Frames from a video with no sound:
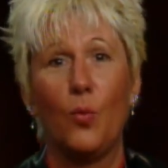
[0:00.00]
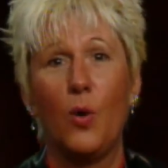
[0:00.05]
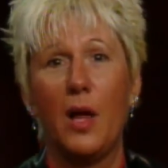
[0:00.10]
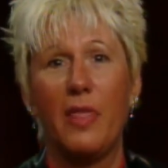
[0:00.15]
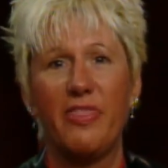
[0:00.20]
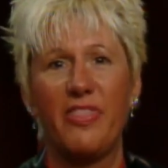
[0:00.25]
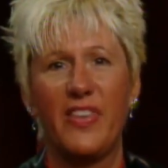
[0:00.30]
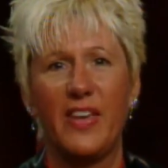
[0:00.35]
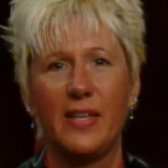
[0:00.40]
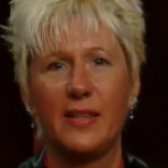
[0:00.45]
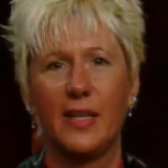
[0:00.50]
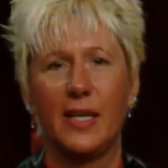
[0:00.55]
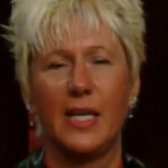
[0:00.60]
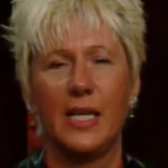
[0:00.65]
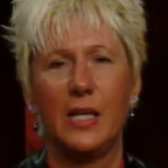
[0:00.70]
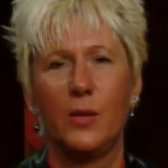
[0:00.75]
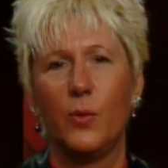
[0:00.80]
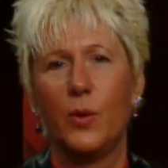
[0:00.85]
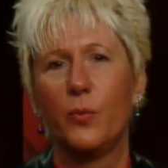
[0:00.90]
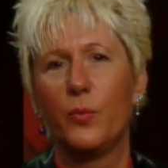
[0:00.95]
one thing that
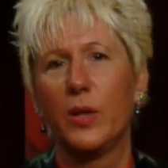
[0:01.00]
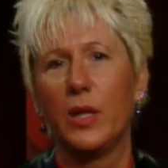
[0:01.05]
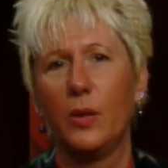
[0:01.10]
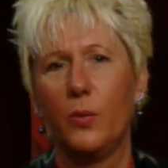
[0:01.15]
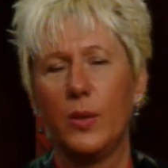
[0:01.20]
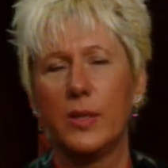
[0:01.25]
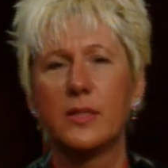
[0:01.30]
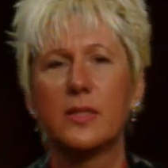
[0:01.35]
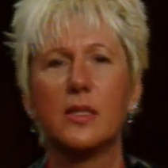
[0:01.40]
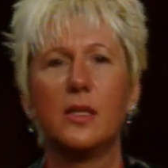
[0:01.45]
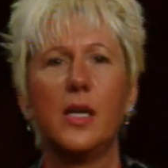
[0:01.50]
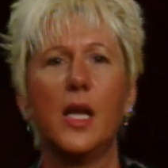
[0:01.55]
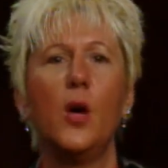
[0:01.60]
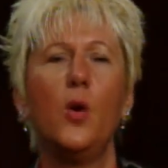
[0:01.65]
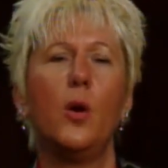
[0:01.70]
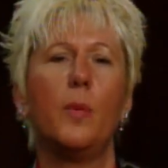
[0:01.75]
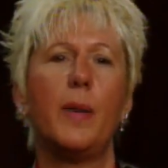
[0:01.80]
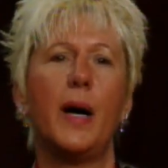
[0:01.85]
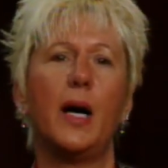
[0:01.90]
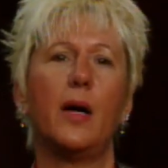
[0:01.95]
anyone really wants to
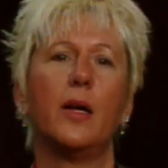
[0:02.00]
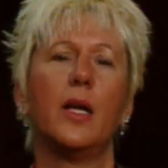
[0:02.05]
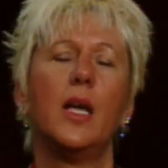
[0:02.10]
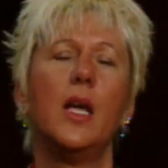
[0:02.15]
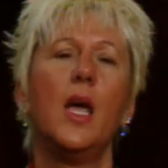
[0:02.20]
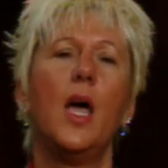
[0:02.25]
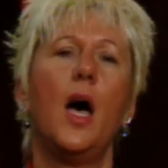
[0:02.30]
know about.